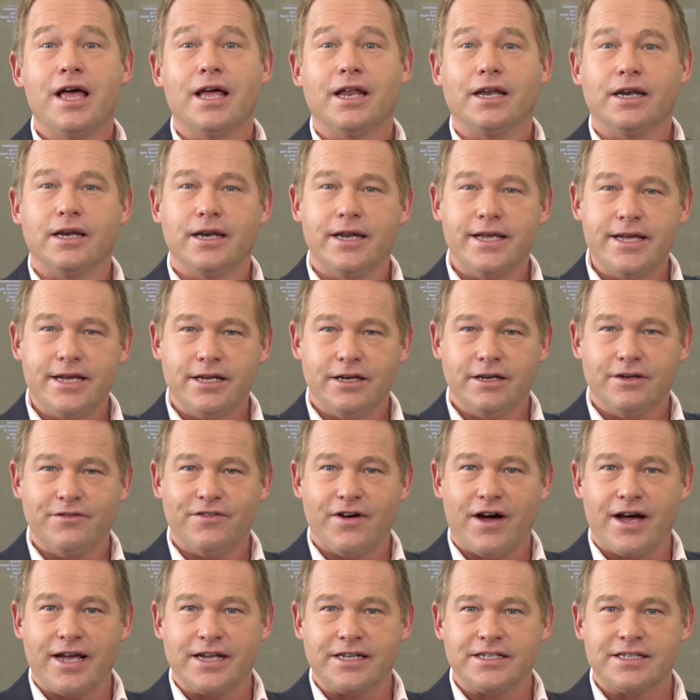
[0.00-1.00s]
legal
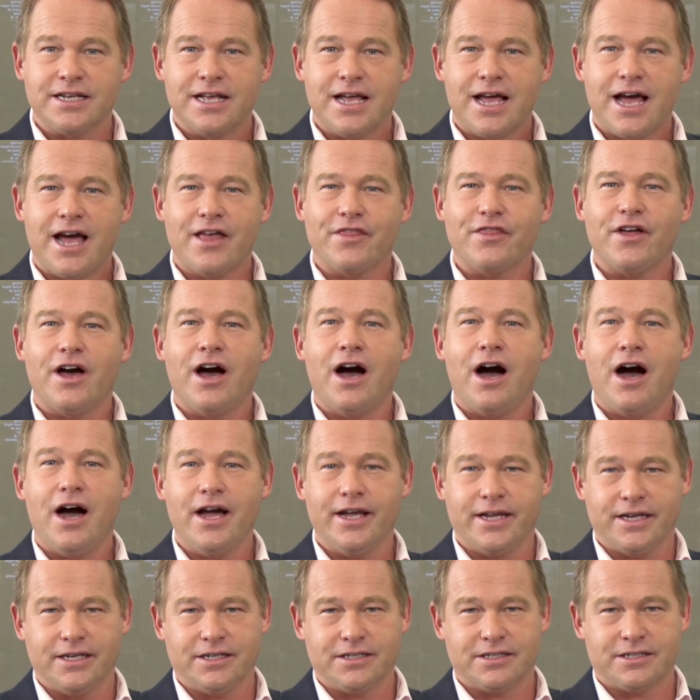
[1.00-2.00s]
advice at the
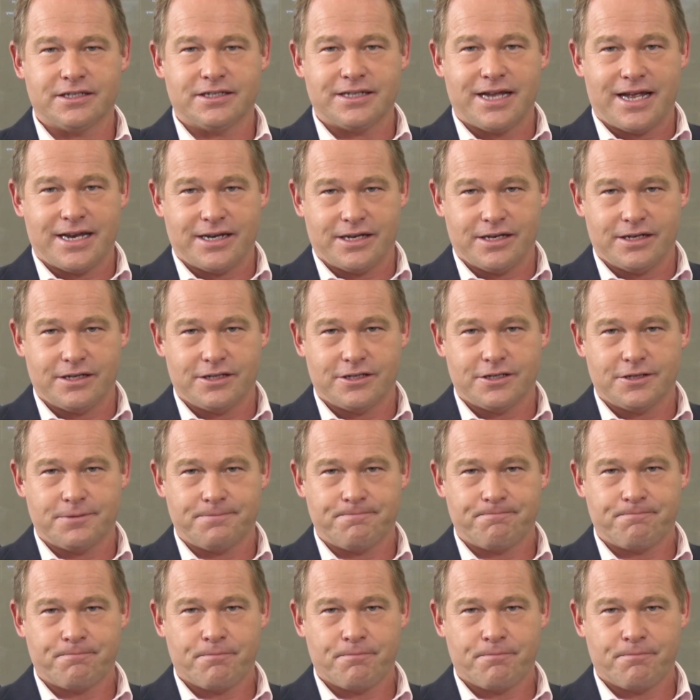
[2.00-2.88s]
highest standards.